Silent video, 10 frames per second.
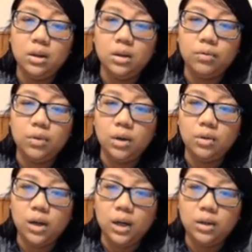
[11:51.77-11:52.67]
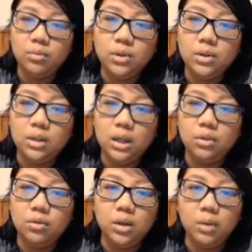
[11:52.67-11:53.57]
for all your items, and you
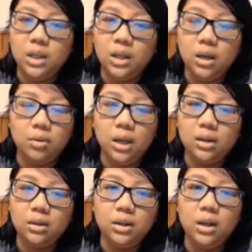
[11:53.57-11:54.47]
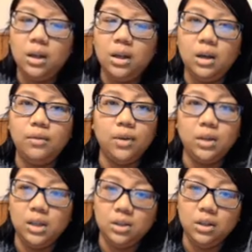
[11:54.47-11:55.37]
can update automatically, and fuck
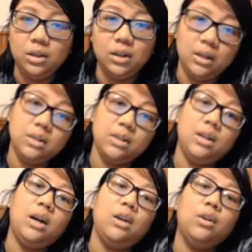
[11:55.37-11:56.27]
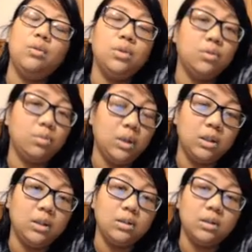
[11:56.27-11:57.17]
that shit. Like I said, I don't do
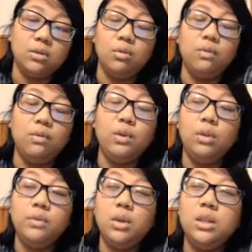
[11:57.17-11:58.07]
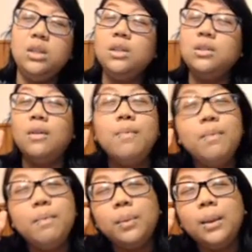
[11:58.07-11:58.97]
spreadsheets. So if you love spreadsheets,
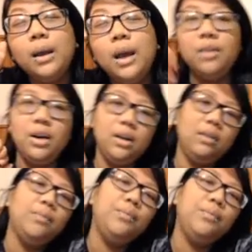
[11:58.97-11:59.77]
have at it.